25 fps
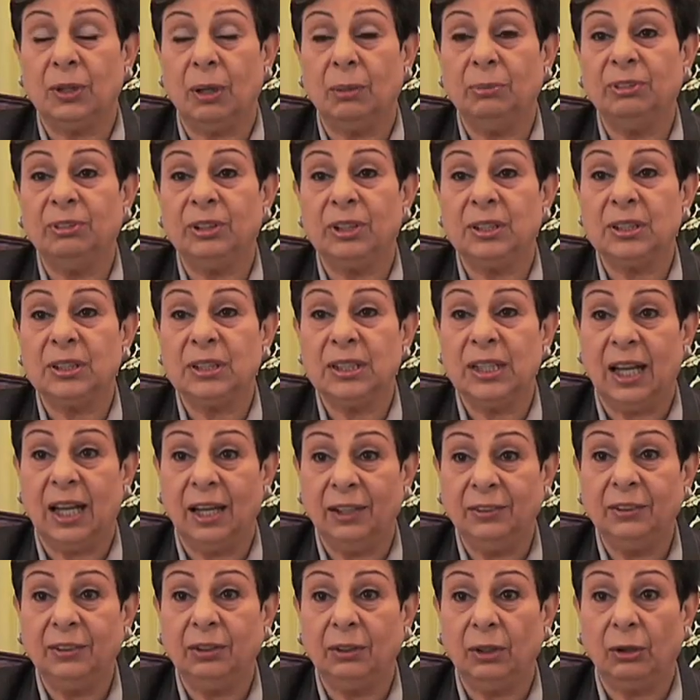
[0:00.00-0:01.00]
obviously
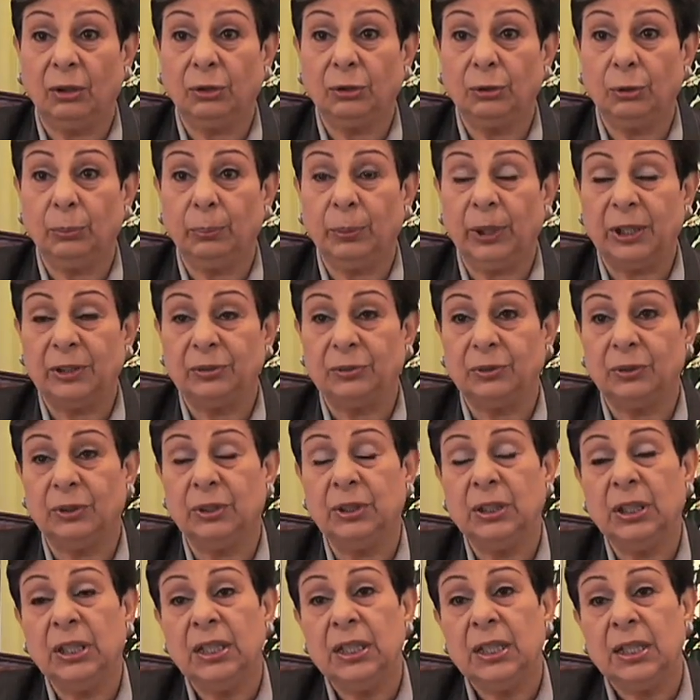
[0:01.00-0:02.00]
under
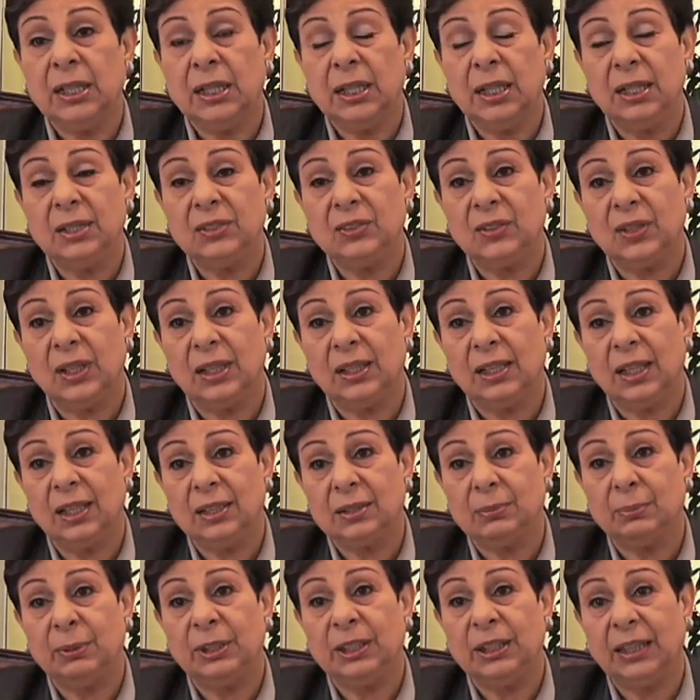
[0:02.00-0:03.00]
occupation, Israel
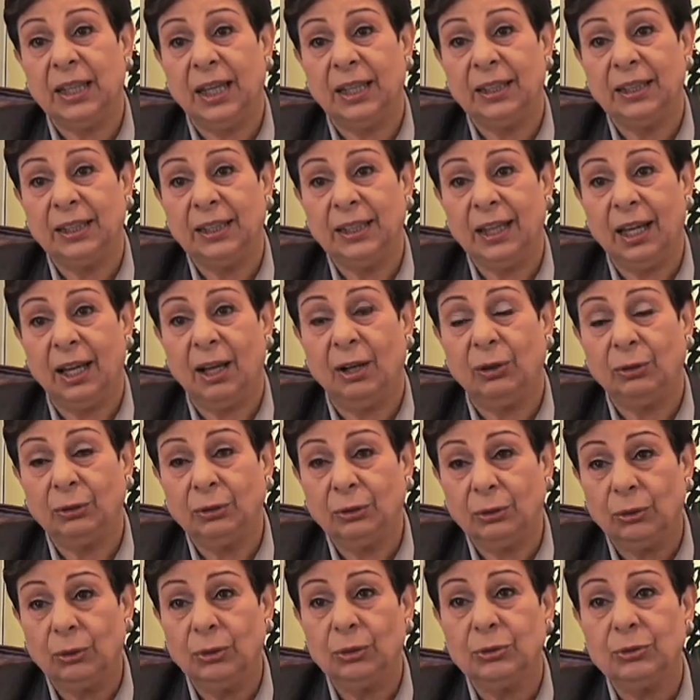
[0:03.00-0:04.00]
has been carrying
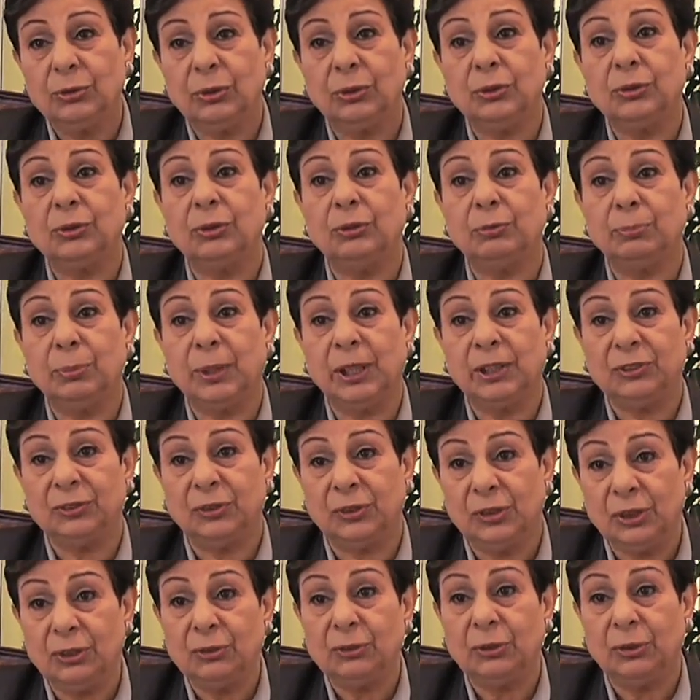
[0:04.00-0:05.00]
out all sorts of
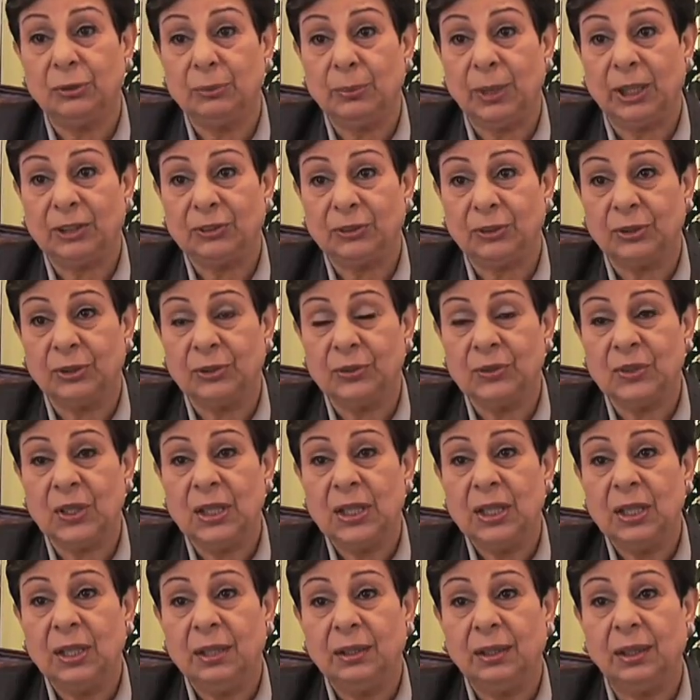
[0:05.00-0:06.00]
prejudicial measures
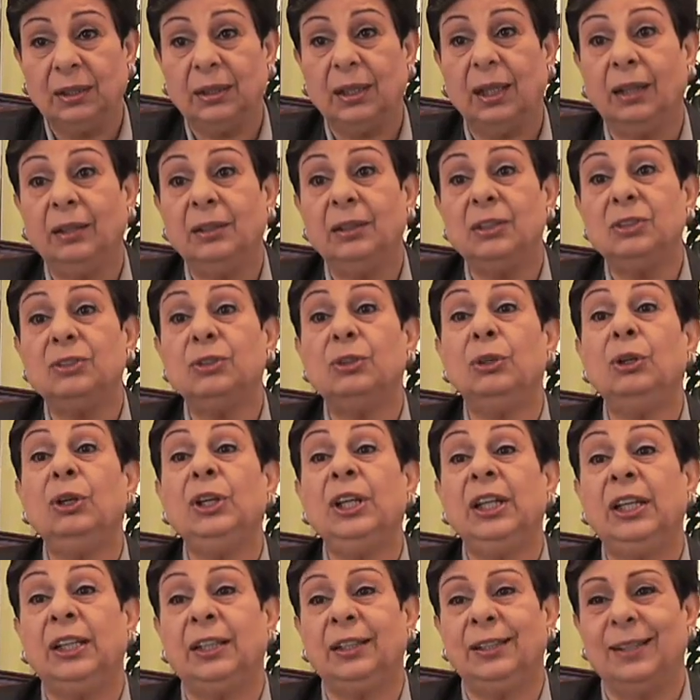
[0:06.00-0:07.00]
that are
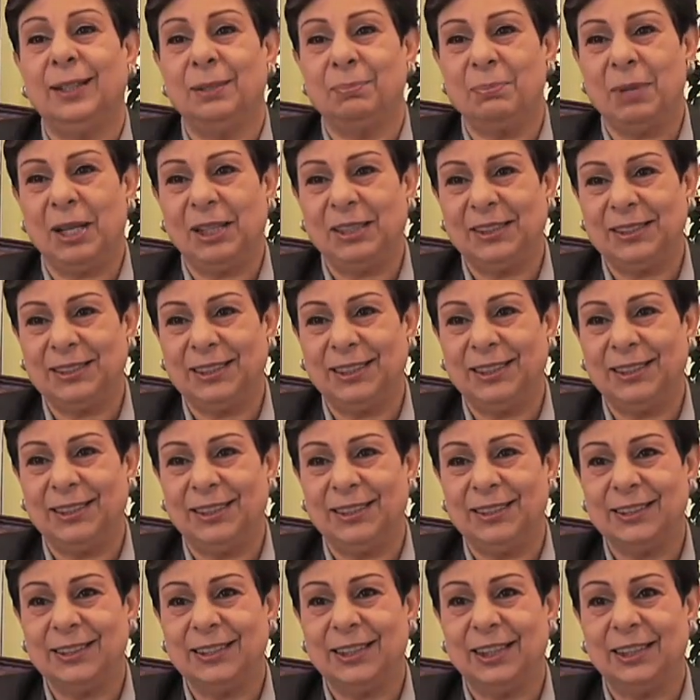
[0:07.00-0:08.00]
destroying the
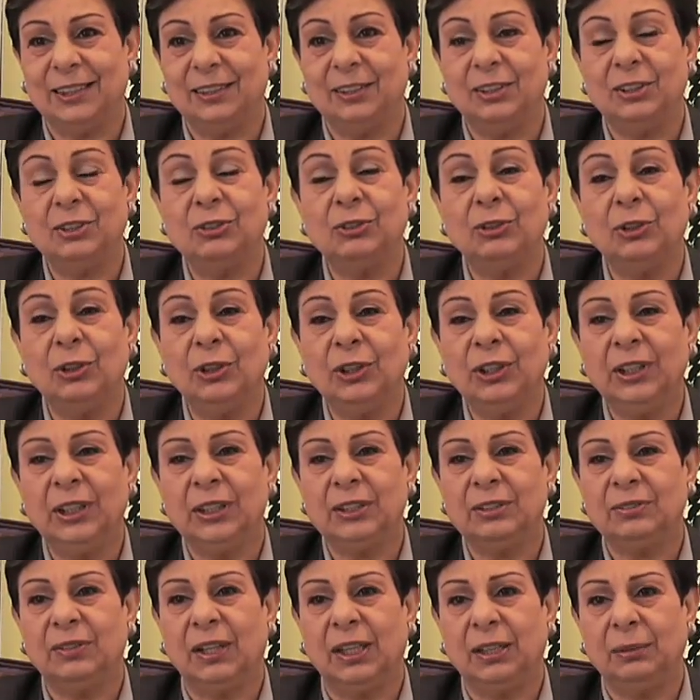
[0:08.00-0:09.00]
Palestinian state, destroying
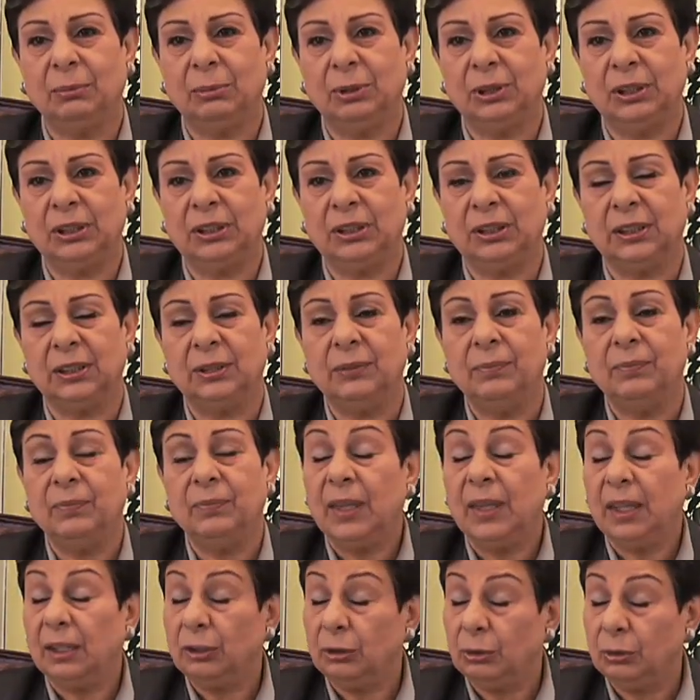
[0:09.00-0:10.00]
its viability.
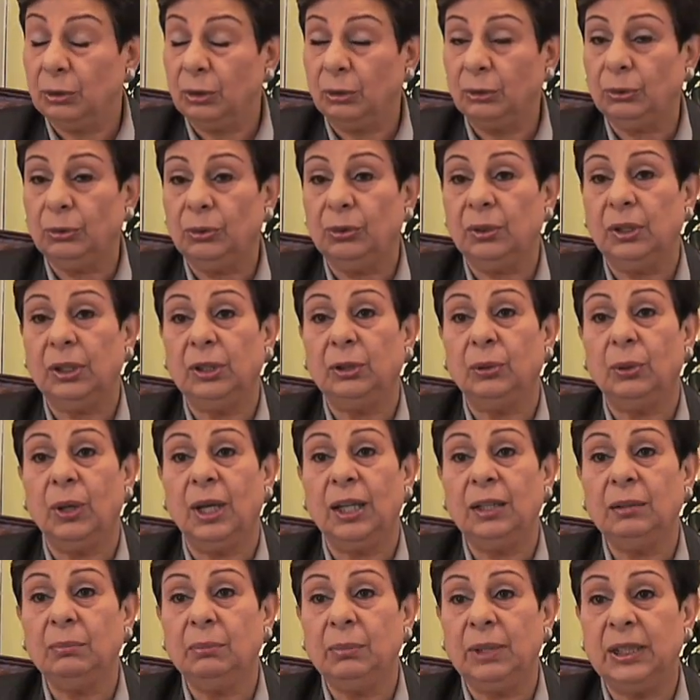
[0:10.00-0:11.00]
To go to the
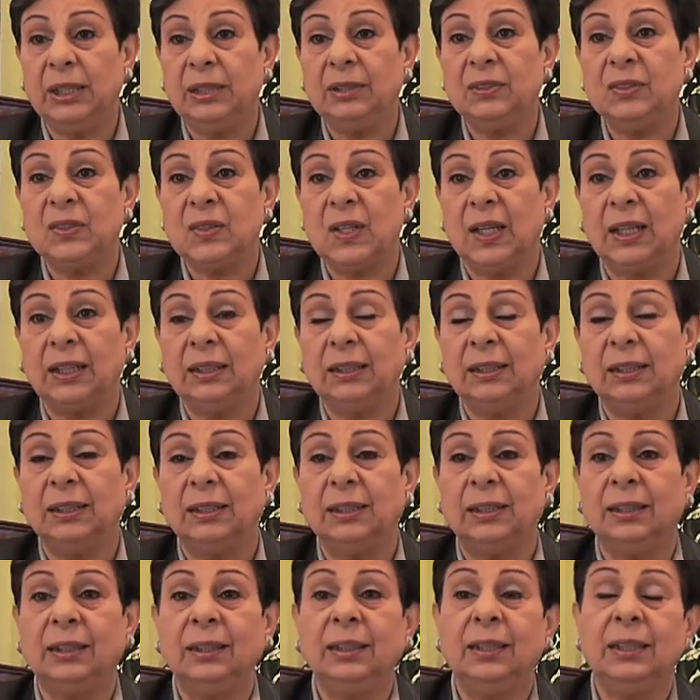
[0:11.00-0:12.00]
UN means that
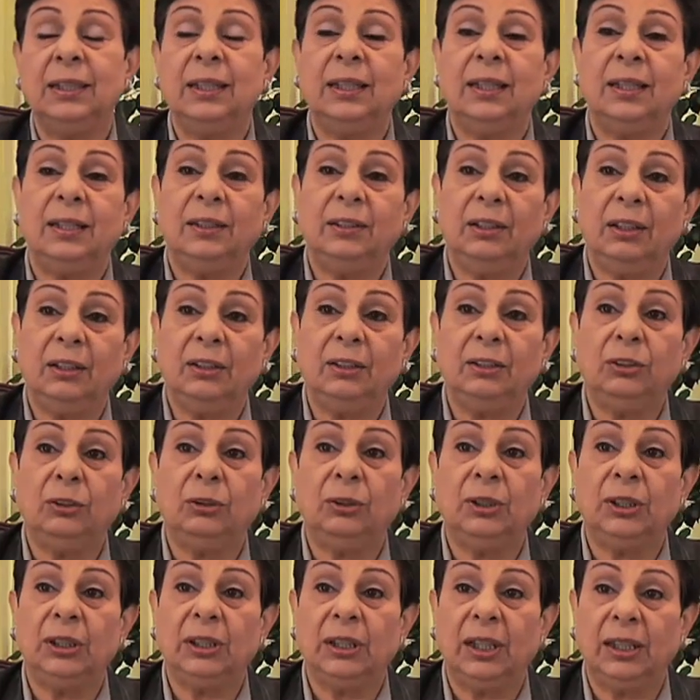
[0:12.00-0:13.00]
the
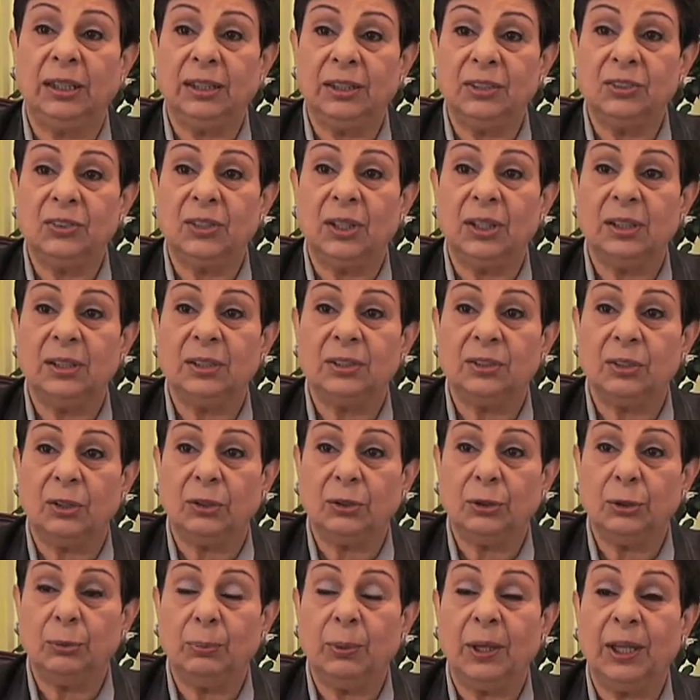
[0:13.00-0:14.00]
territory that Israel is
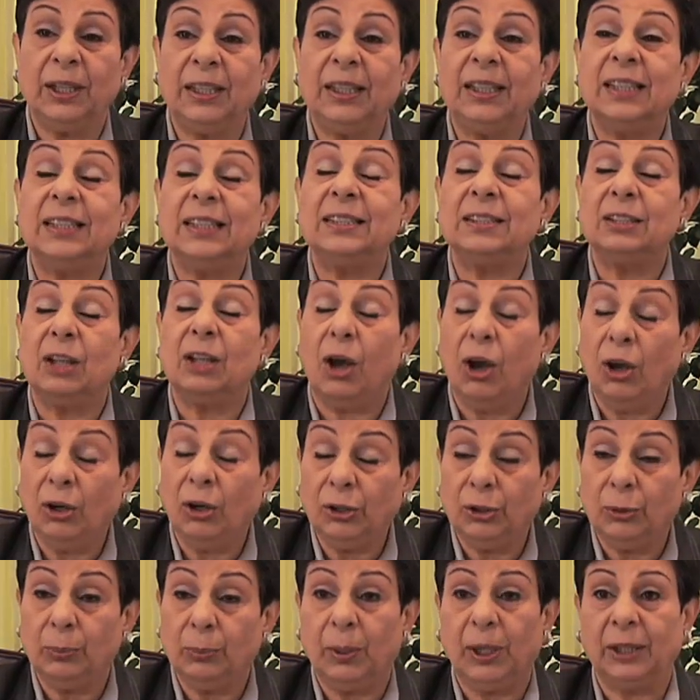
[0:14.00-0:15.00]
occupying is
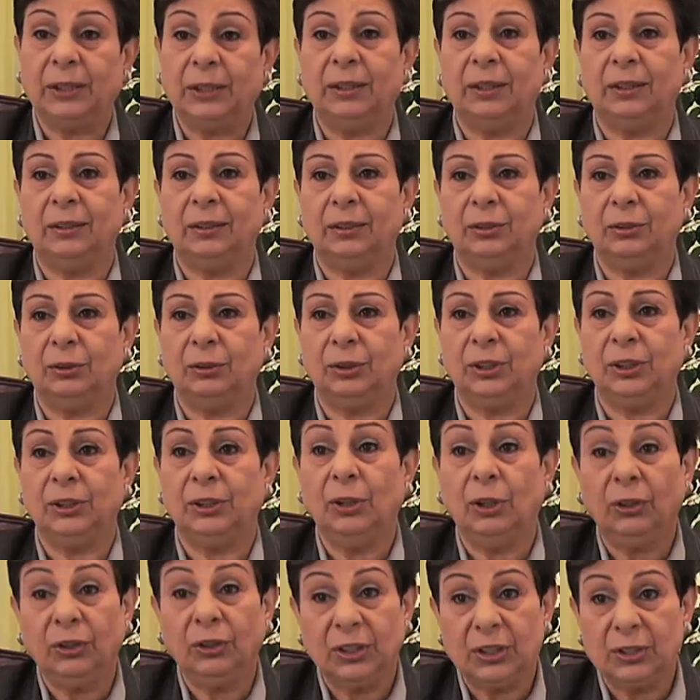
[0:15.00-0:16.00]
occupied territory,
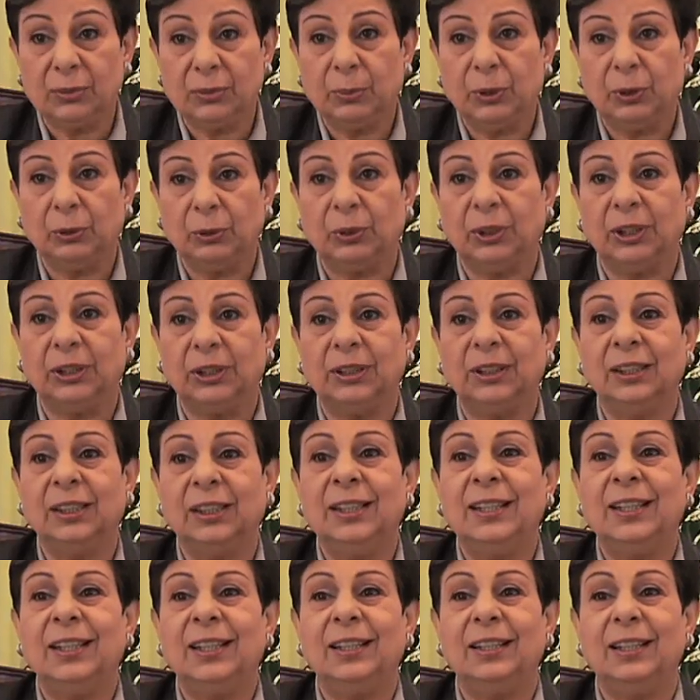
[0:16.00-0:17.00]
not disputed.
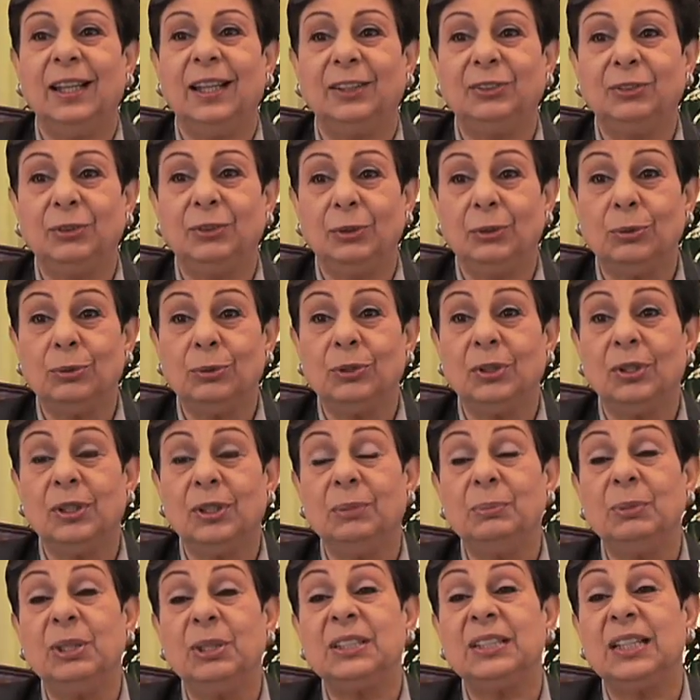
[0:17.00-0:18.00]
That
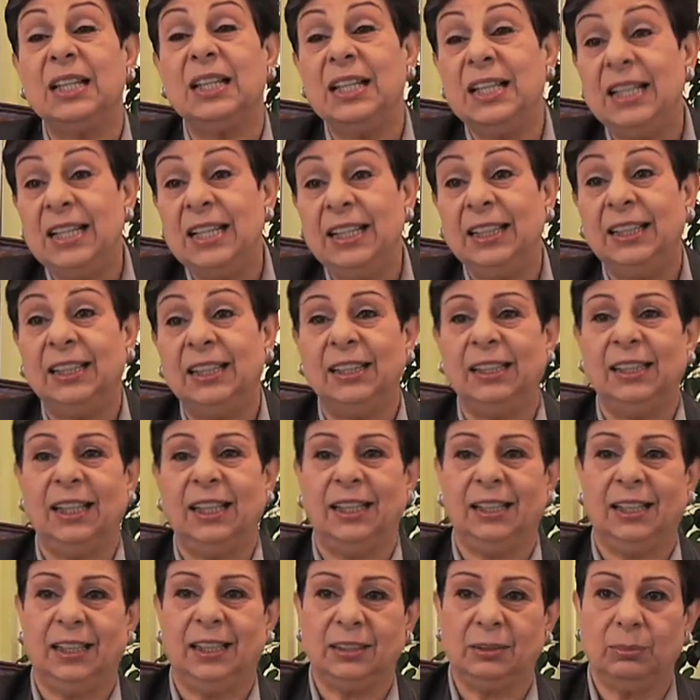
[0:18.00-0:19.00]
Jerusalem is illegally
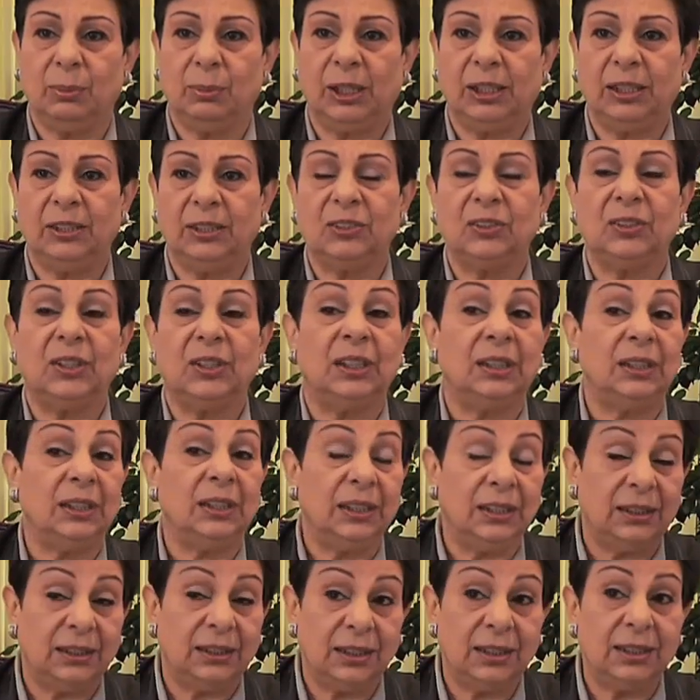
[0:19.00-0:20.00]
annexed by Israel.
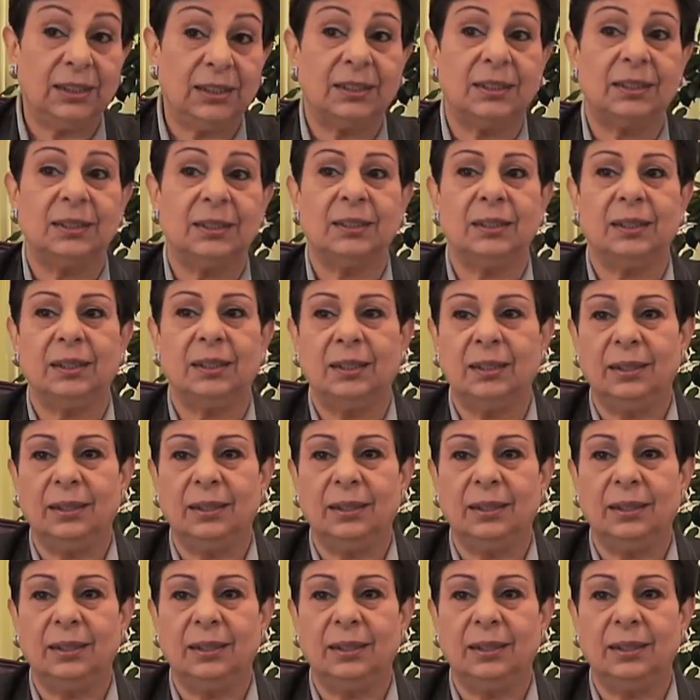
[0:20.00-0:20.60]
It is